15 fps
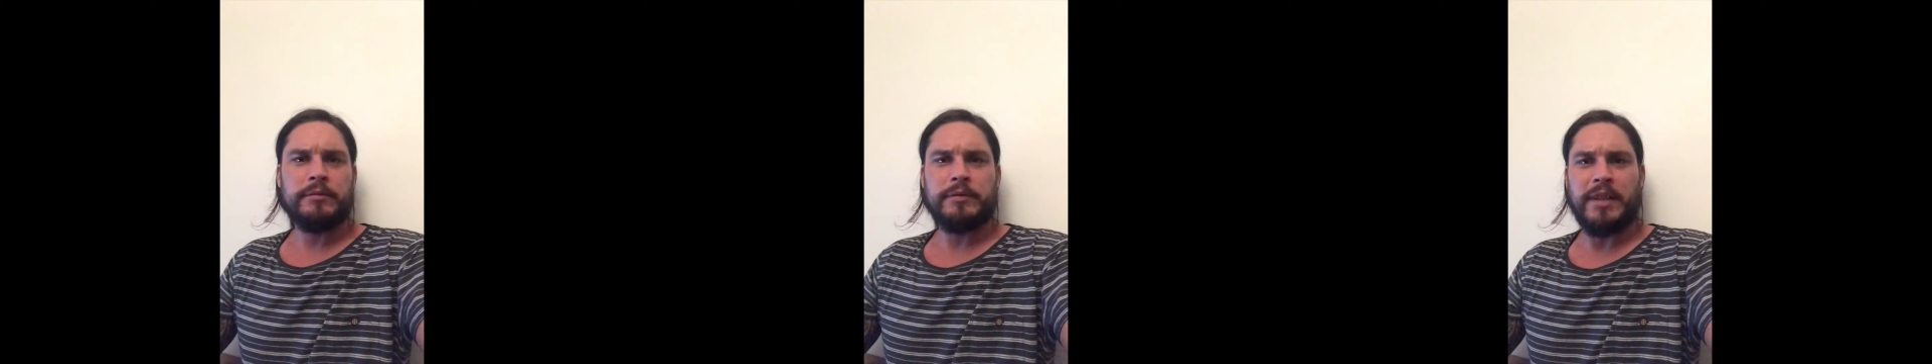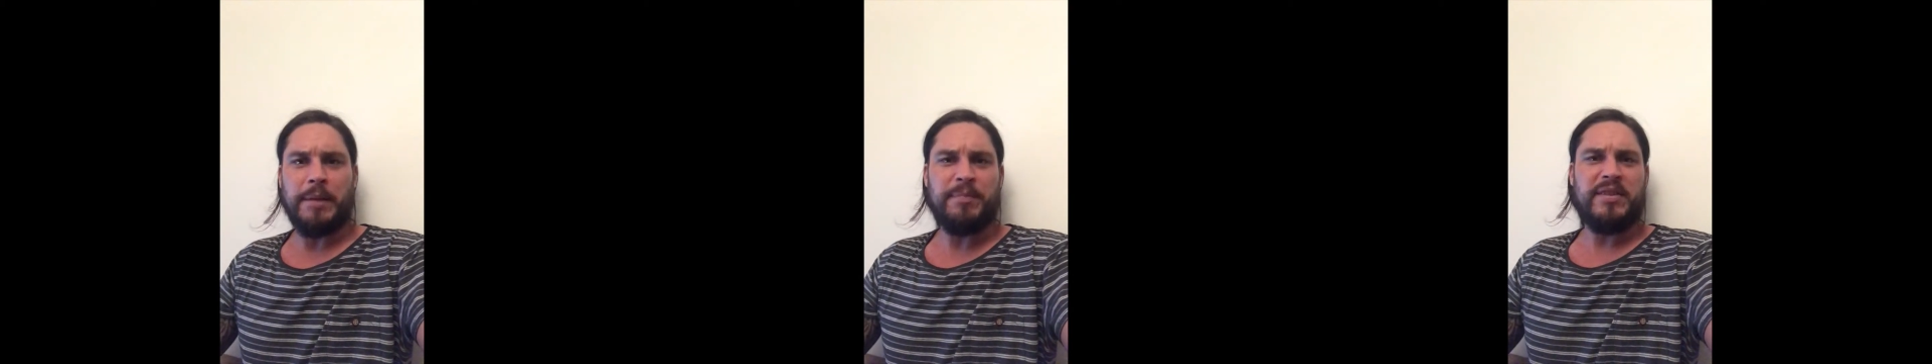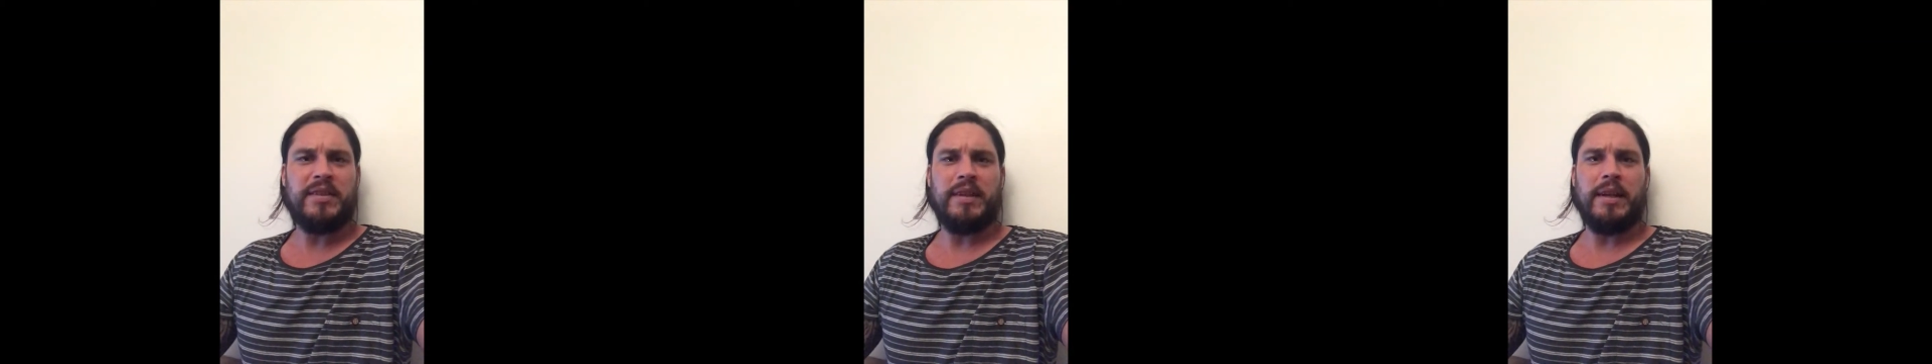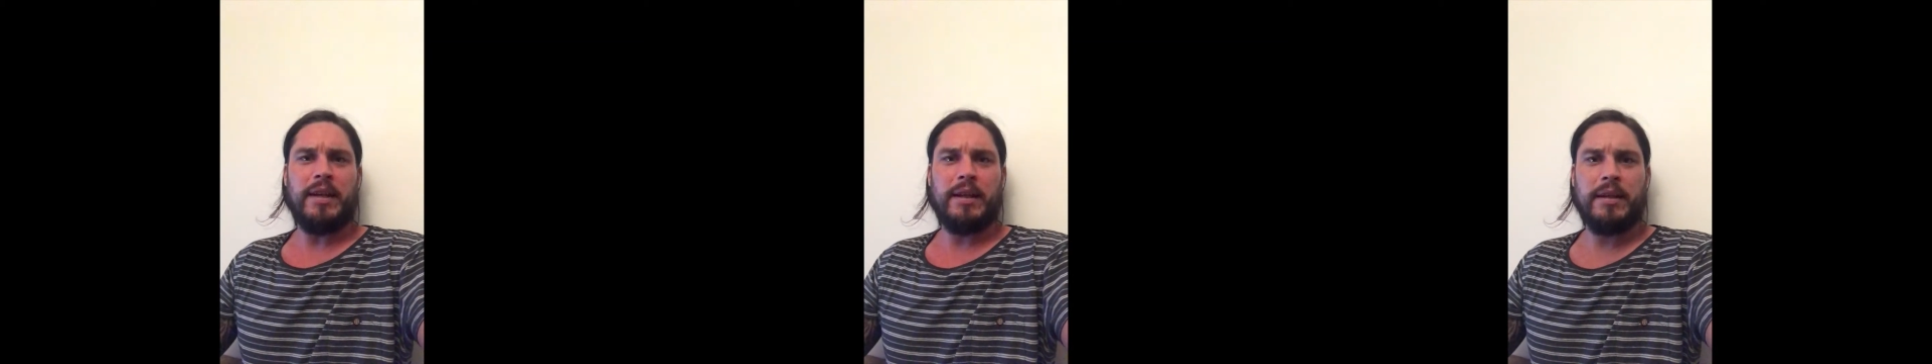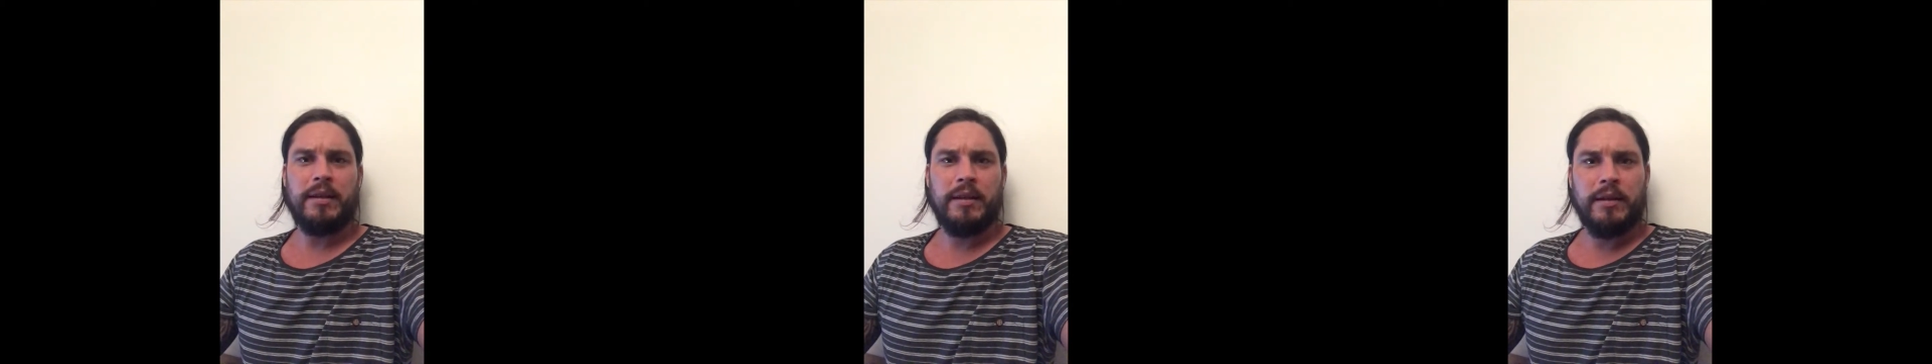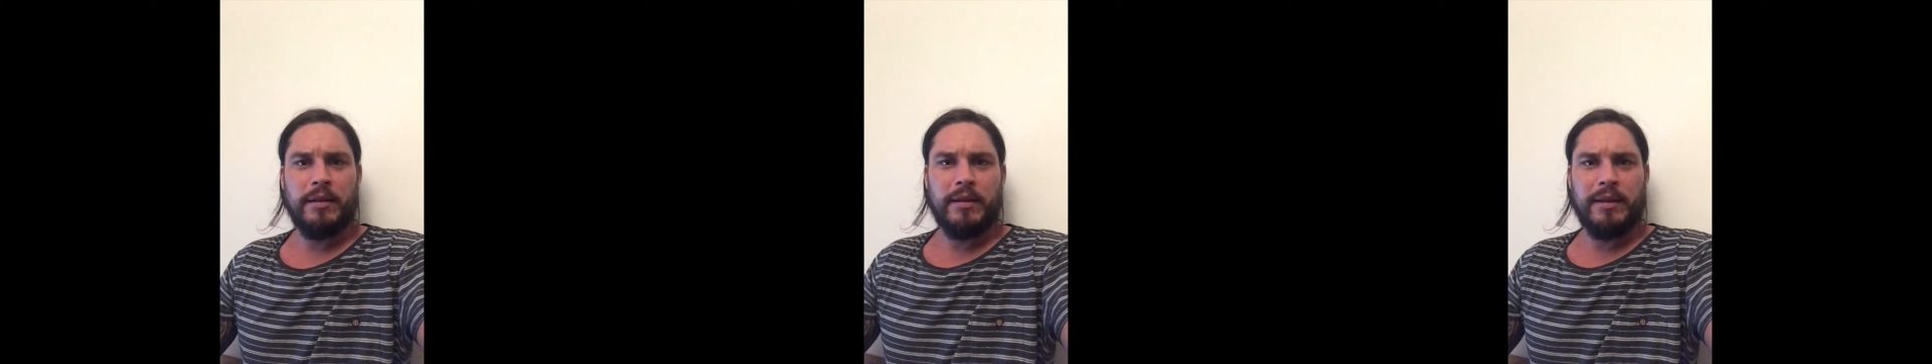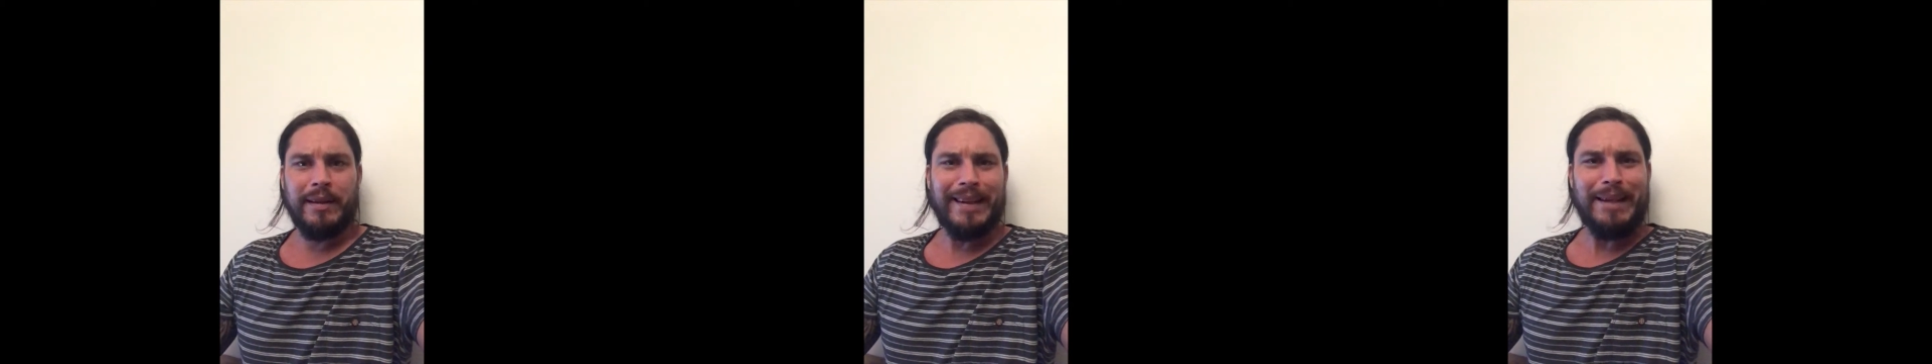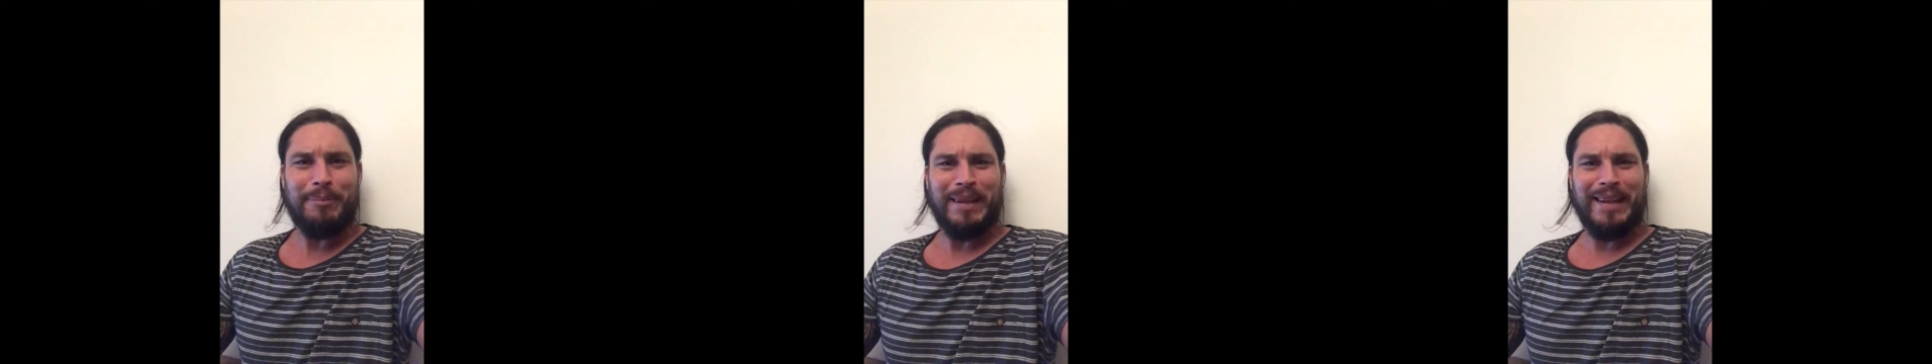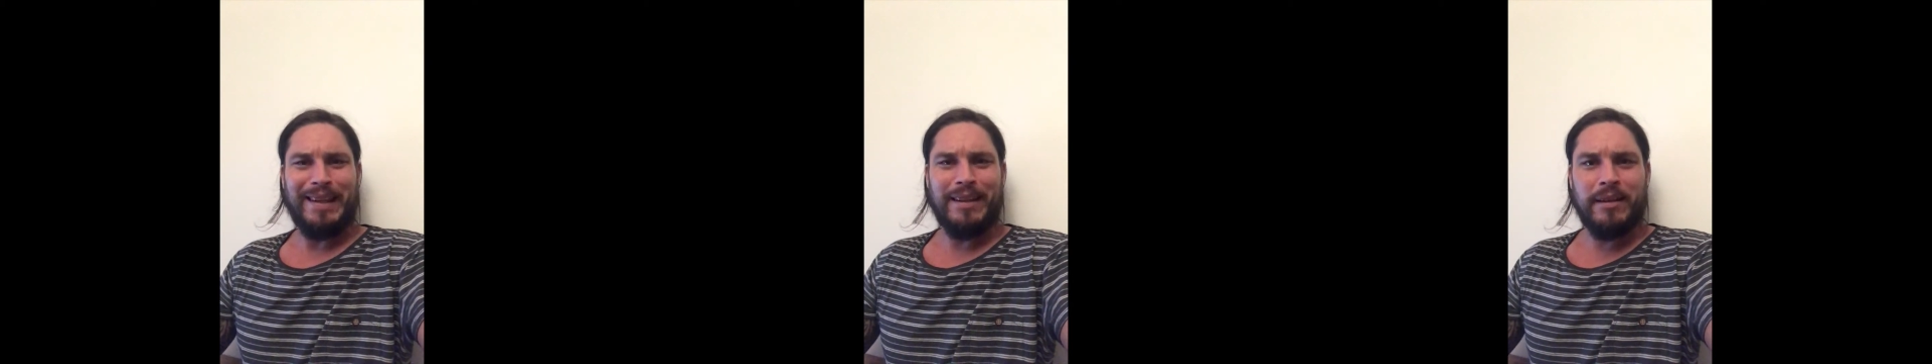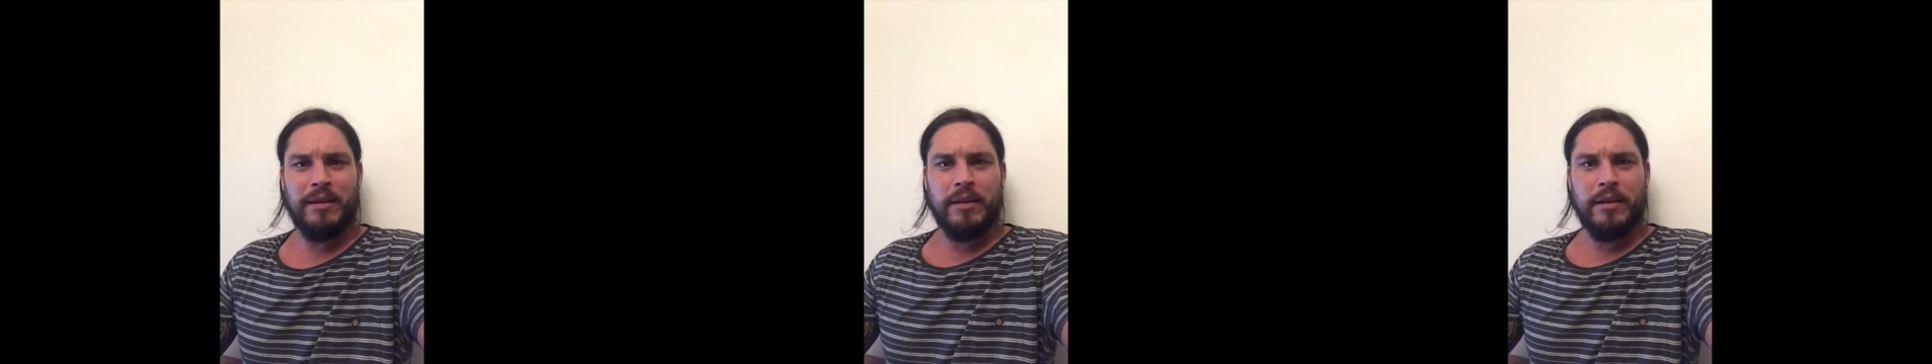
lipstick, lippy,